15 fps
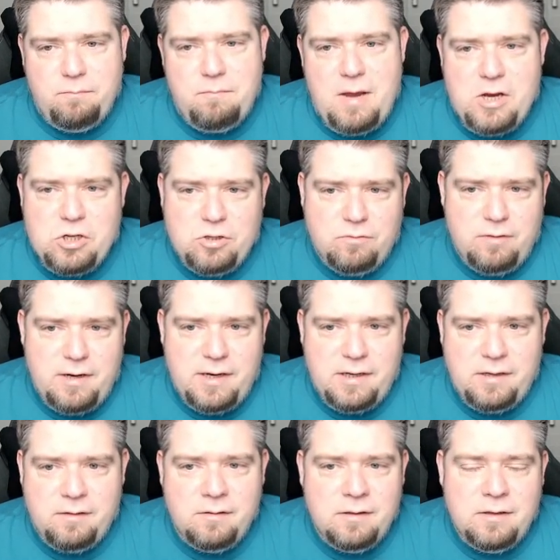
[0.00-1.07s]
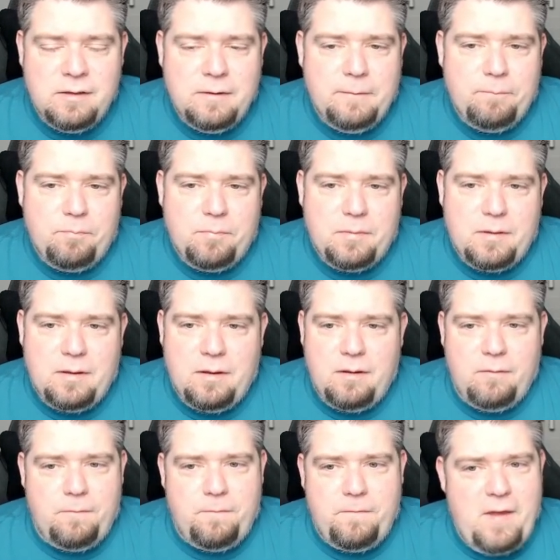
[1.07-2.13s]
measuring
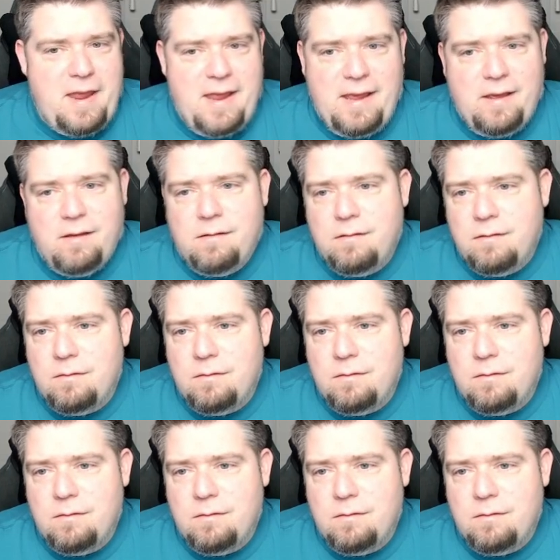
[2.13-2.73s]
thing